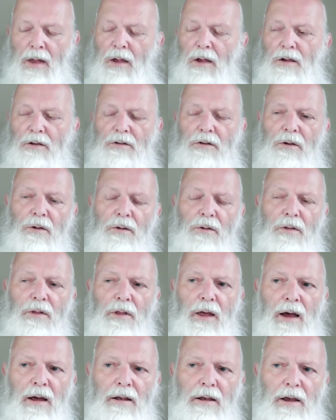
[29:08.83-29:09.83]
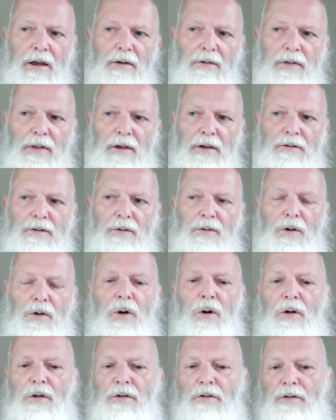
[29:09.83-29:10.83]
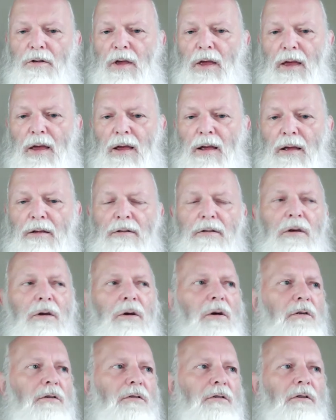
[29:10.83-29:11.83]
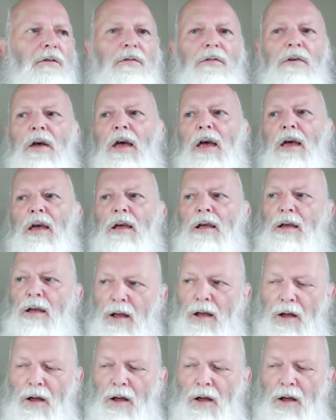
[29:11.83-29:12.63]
So the idea of this, of God seeing, is God surveying